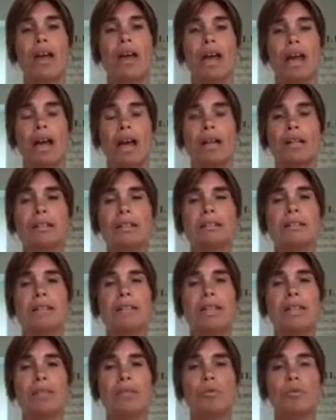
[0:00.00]
And
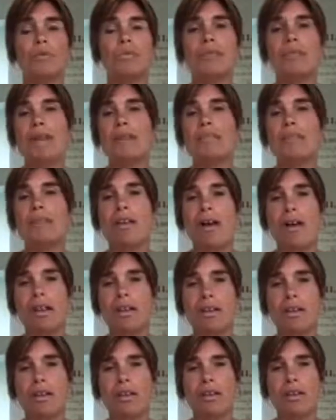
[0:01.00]
it was then that I
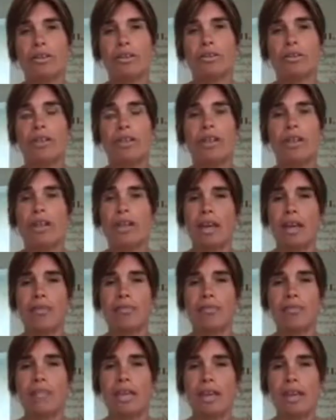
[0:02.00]
learnt
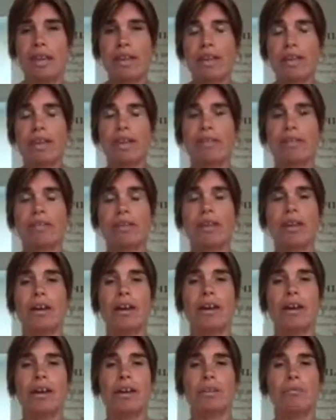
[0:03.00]
EFT,
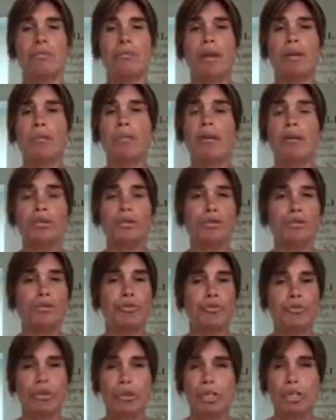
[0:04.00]
Emotional
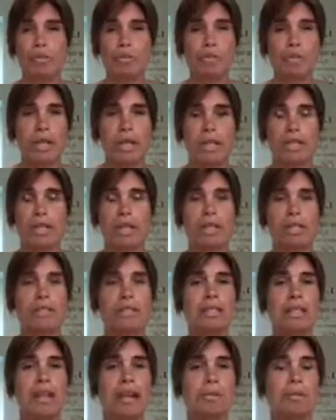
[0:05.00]
Freedom Techniques
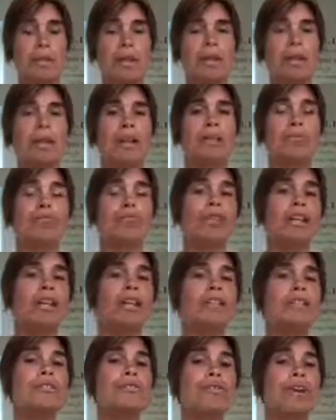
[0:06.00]
tapping, and it
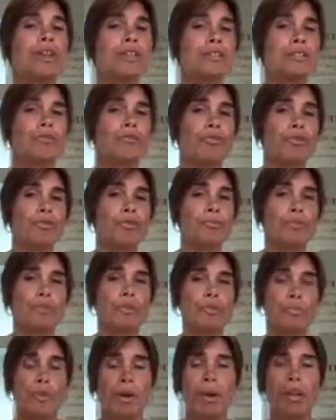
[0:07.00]
really
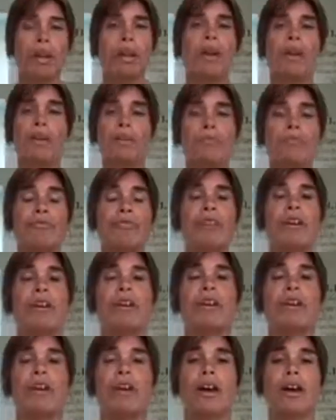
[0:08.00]
transformed my life,
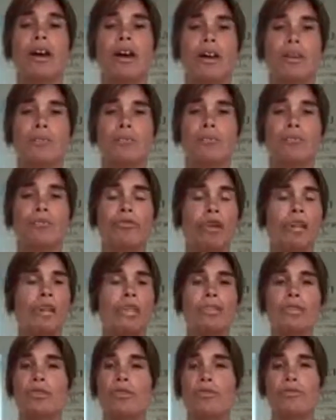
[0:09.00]
really
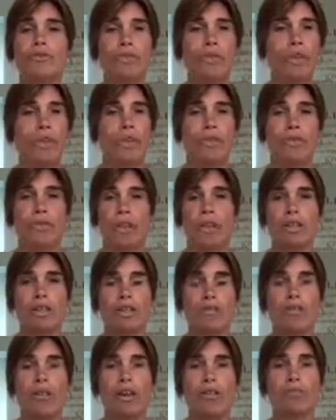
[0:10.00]
sort of turned things
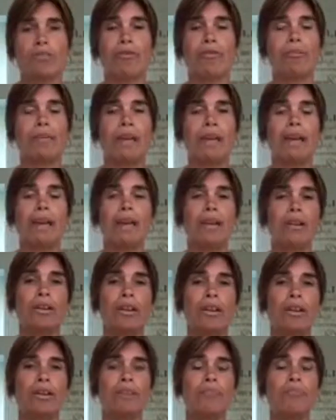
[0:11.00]
around for me. And
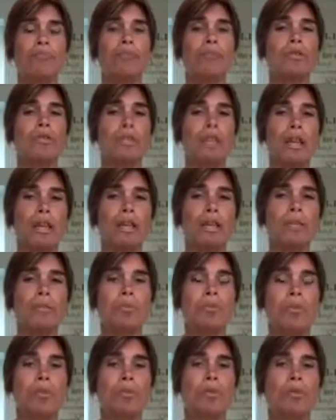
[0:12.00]
I was
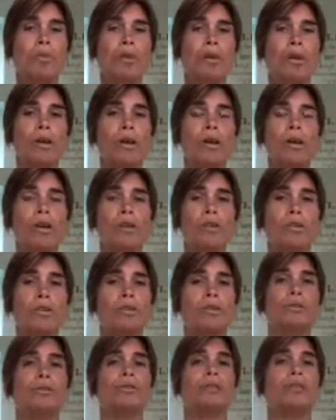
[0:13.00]
able
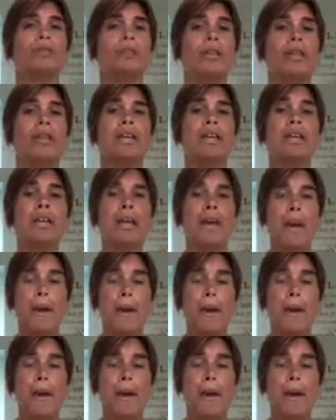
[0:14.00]
to see